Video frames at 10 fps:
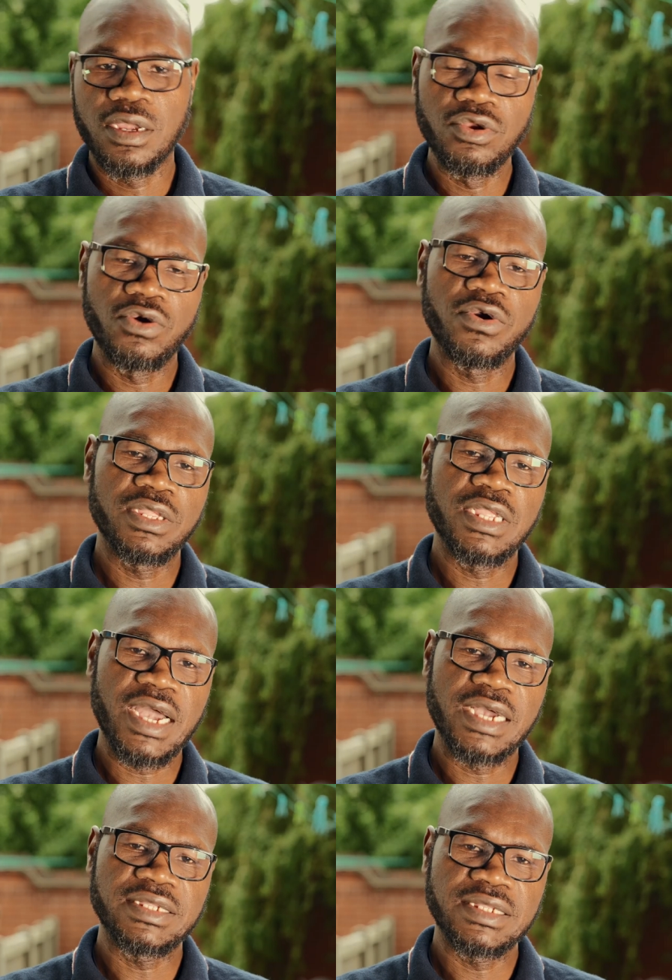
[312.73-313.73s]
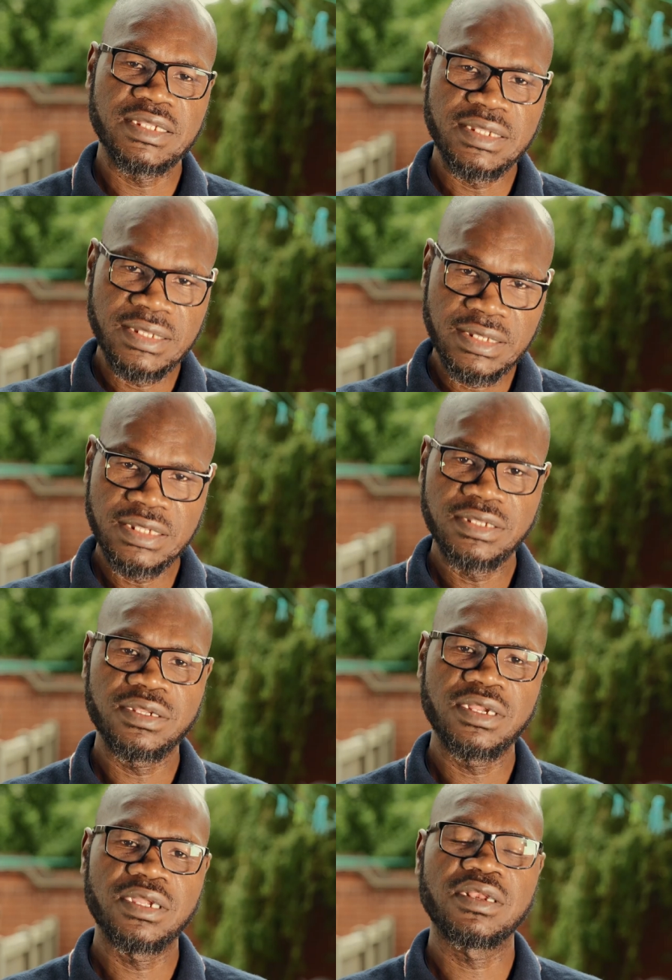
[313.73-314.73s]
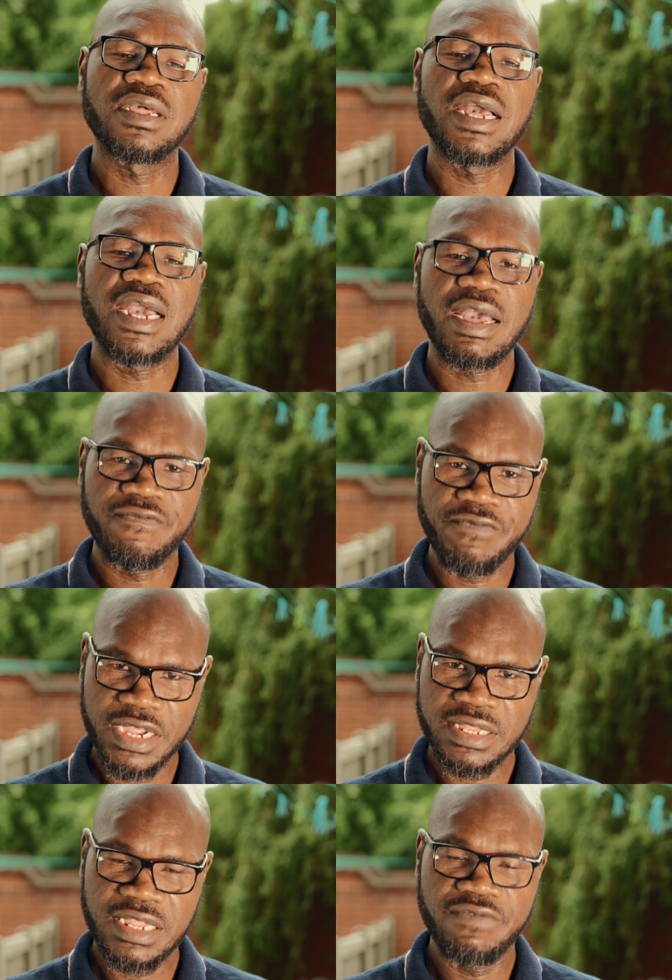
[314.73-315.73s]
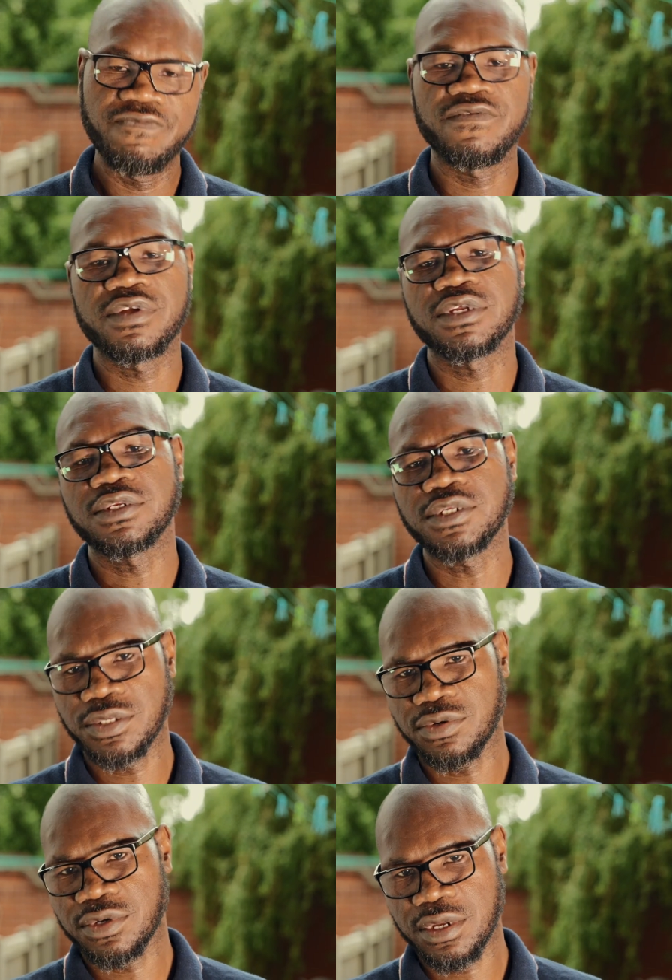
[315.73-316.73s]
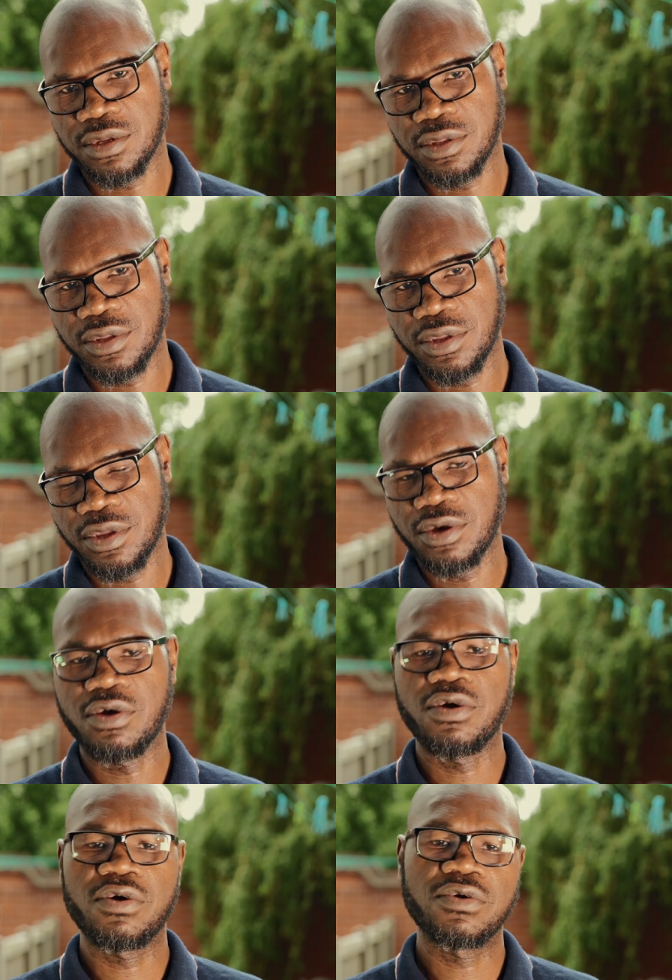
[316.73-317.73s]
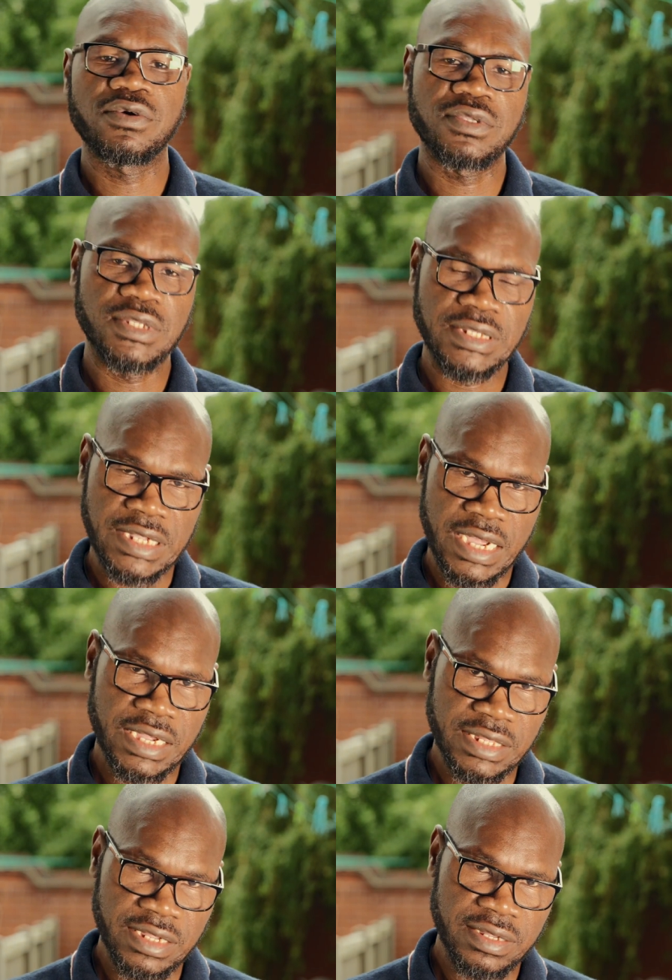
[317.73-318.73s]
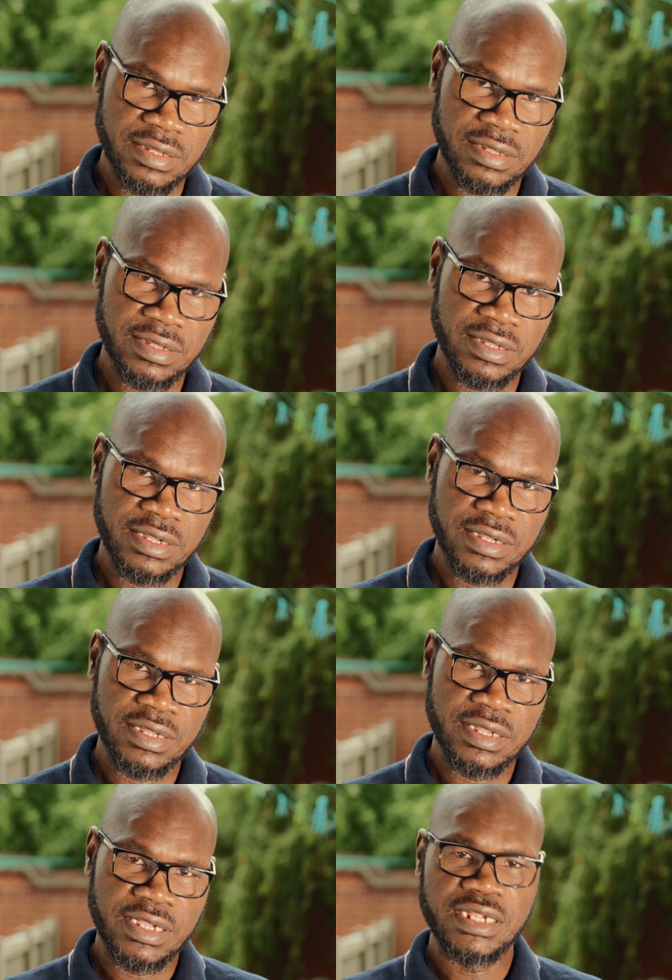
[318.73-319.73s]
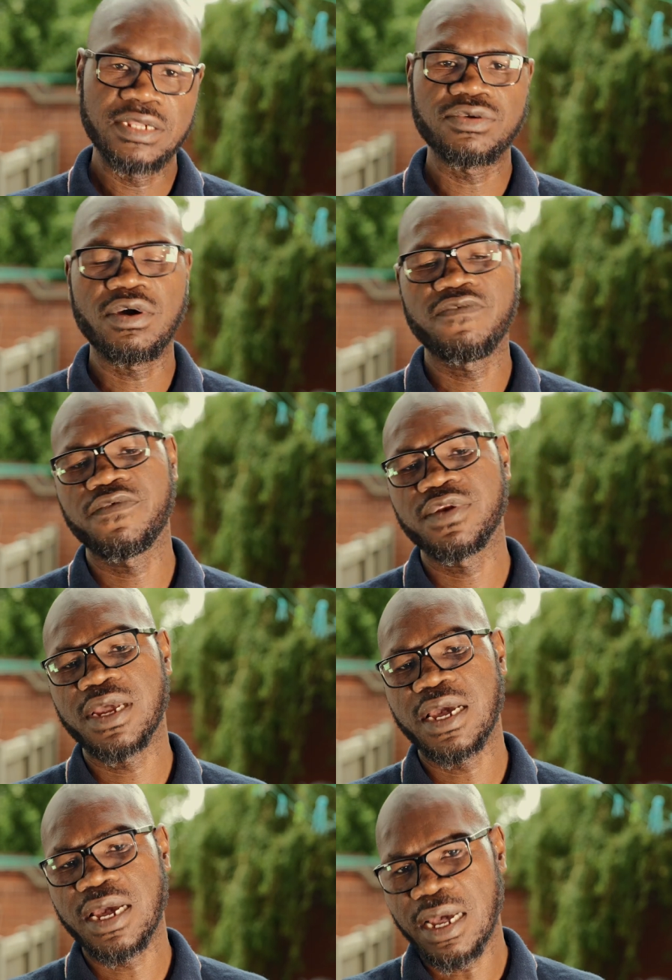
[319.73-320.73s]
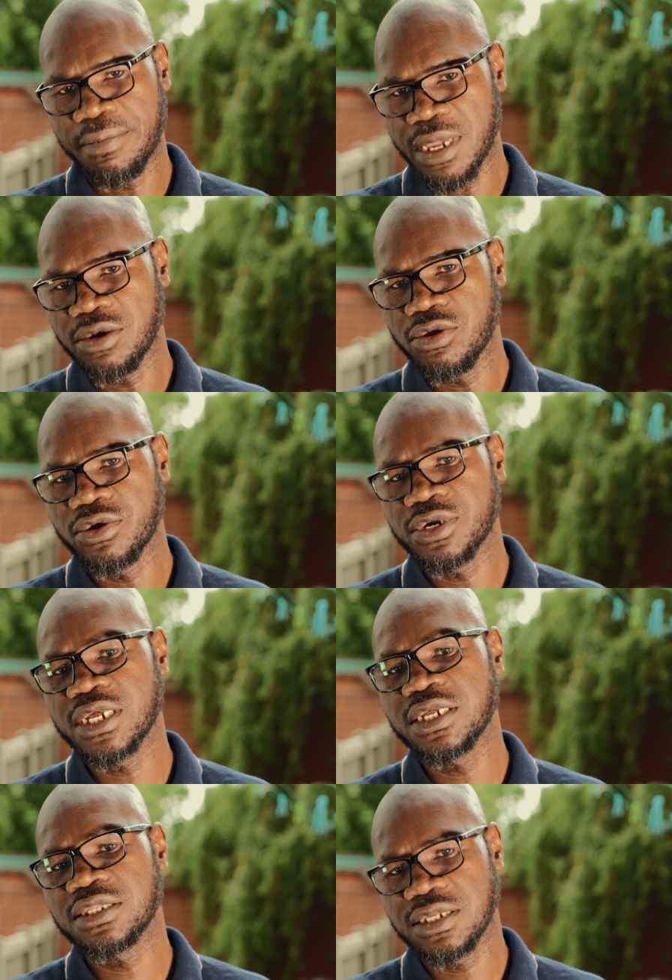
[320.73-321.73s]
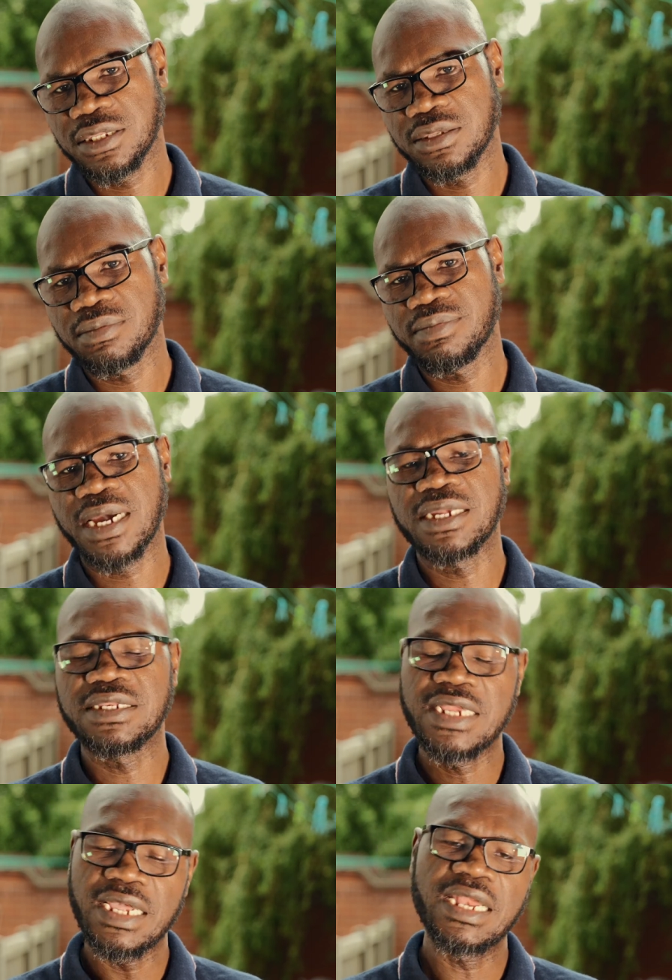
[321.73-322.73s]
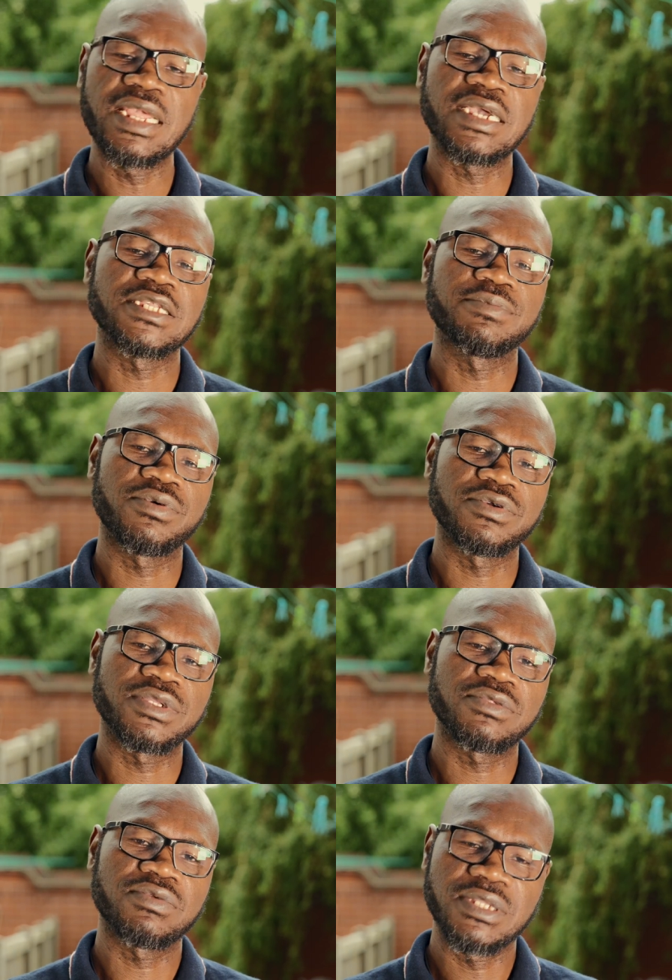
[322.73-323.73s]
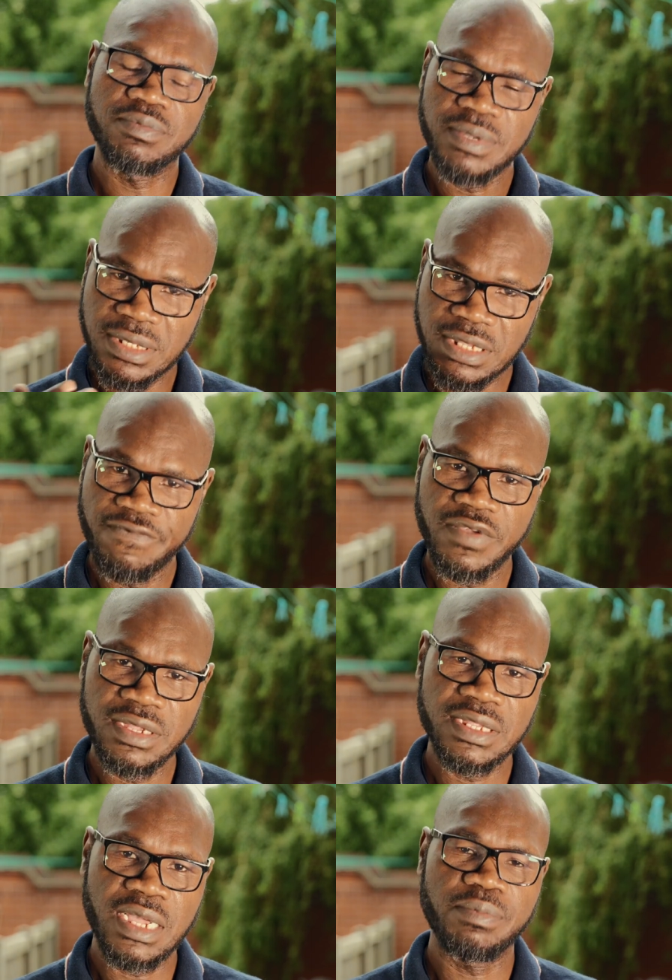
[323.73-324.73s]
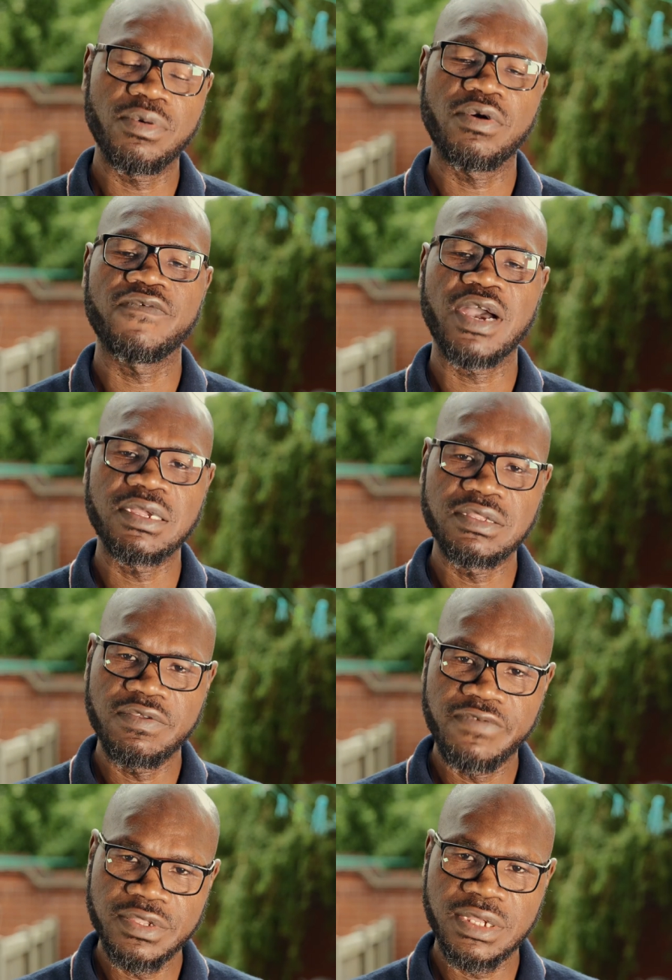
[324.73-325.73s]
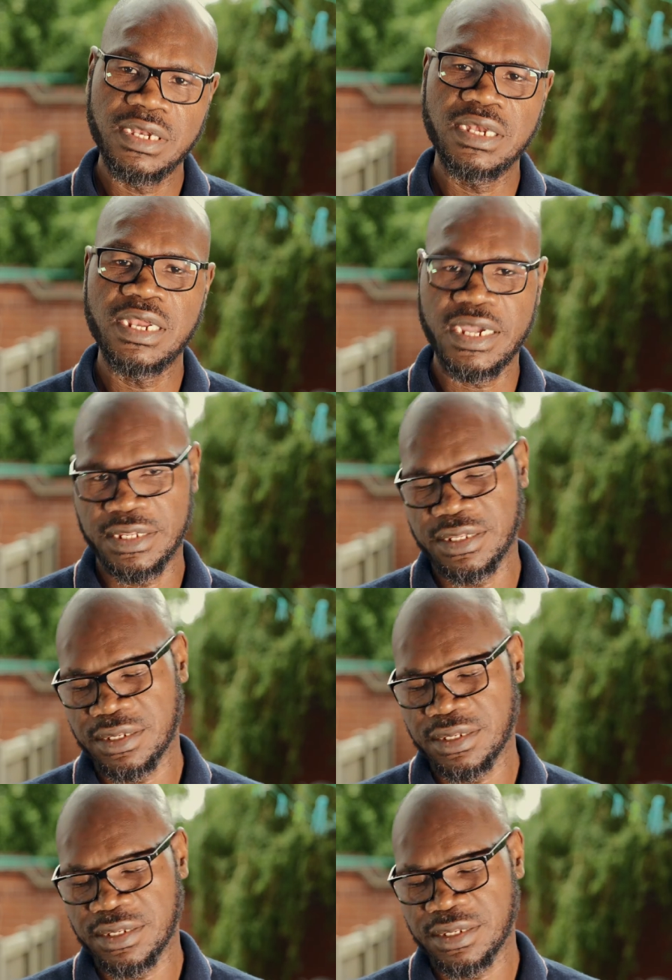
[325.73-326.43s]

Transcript: known as seasonal affective disorder or S A D. It is often ameliorated by daily exposure to specific type of artificial light.